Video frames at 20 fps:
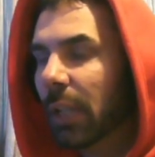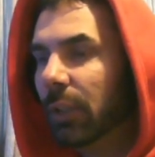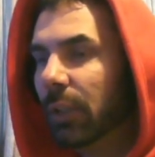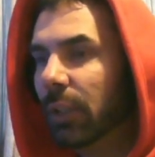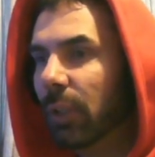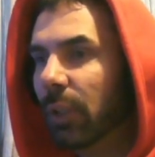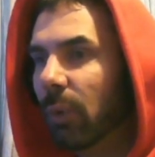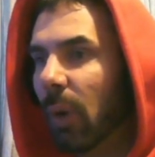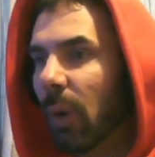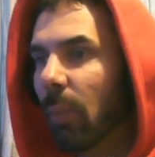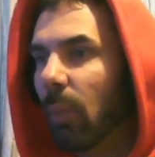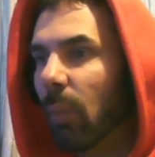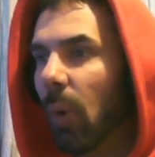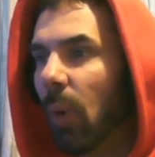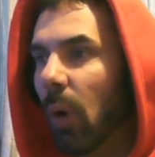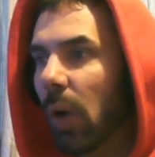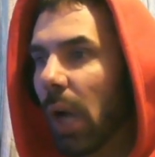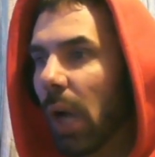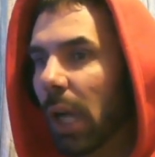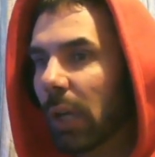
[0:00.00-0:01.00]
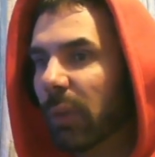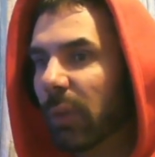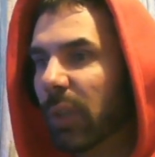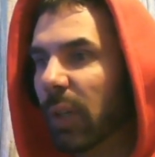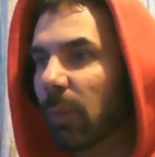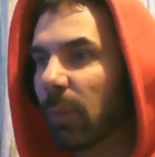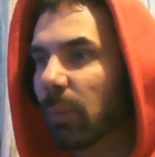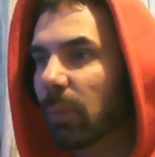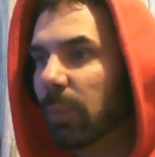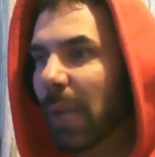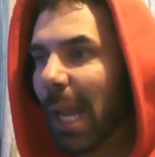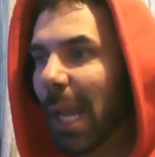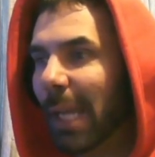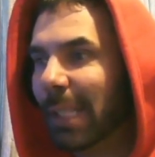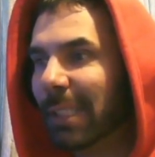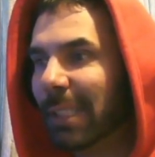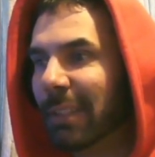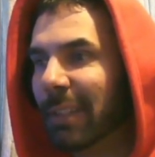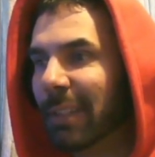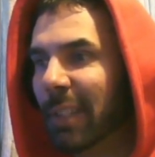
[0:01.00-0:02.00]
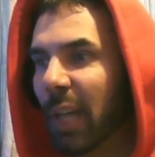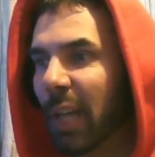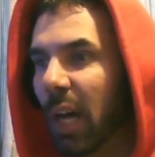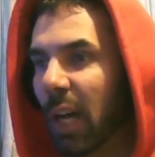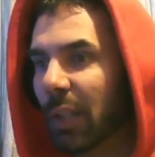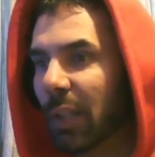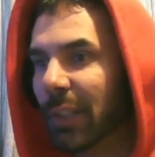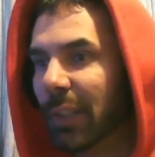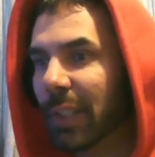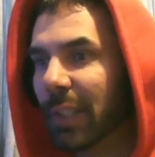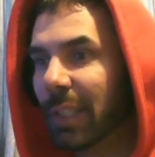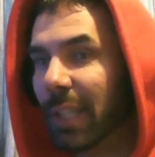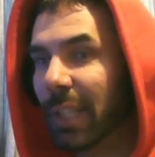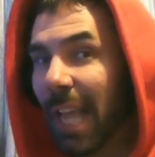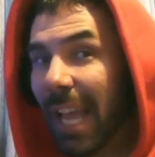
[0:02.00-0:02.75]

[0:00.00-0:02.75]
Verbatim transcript: to a more kind of complex tasks